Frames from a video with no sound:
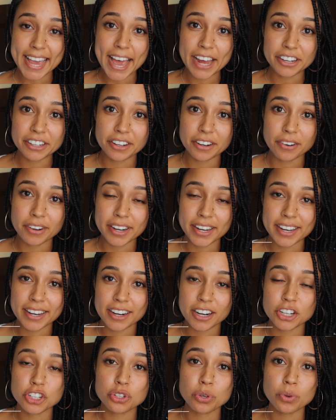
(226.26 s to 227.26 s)
category
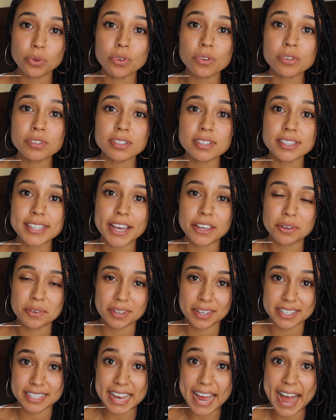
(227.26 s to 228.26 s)
are tools that you
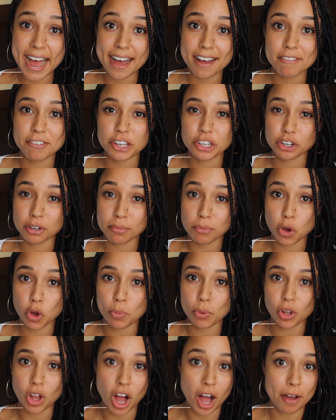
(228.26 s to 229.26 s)
need to have in your
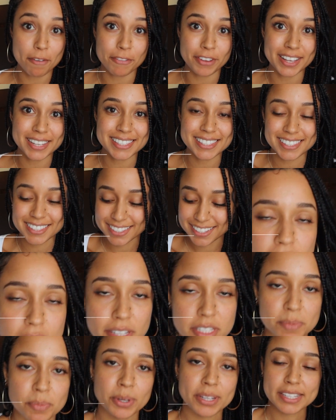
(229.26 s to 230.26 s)
mobile office. So
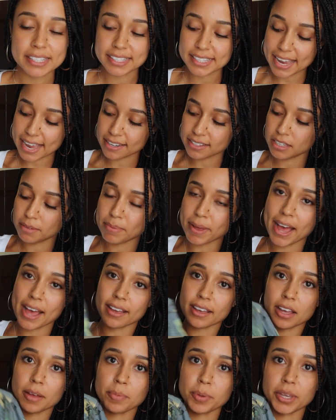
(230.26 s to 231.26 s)
let's bring Sandy
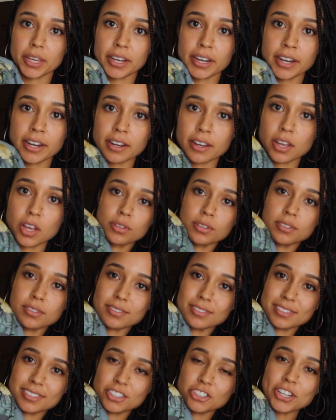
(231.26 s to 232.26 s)
back up here.
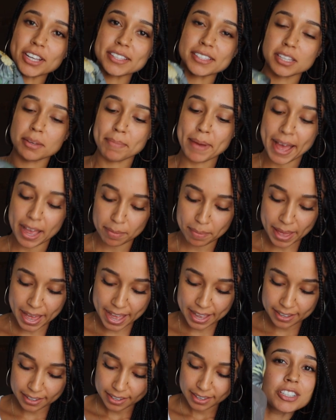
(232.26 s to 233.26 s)
Trusty
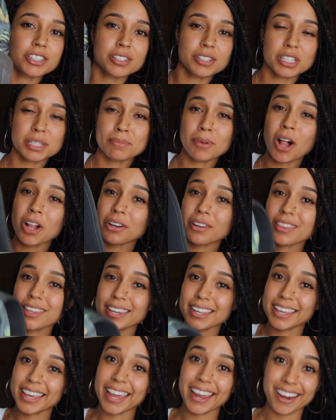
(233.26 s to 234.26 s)
backpack. She's smaller
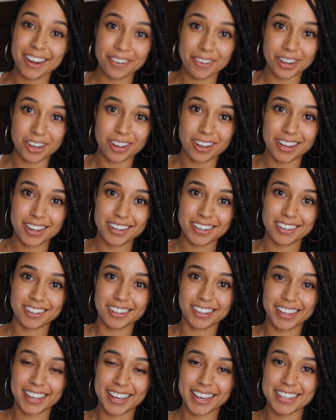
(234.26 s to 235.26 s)
than a carry-on,
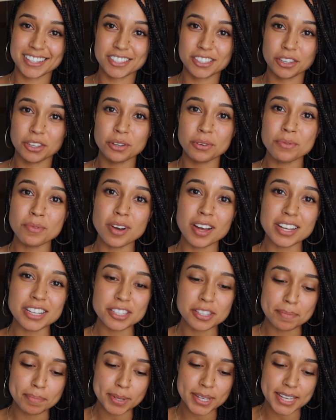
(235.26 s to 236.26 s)
okay? So you want
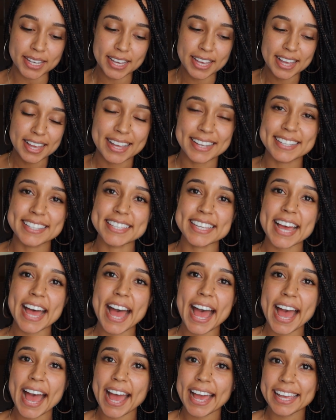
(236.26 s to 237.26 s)
to be
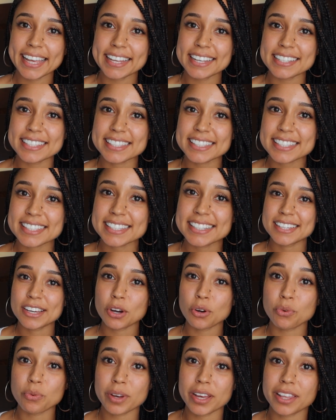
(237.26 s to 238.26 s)
tight
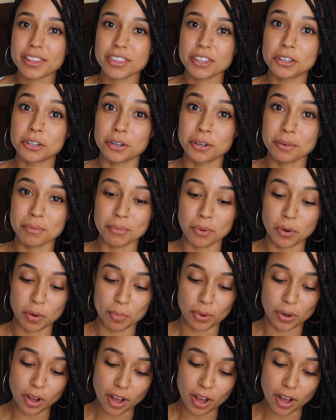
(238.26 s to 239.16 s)
with your mobile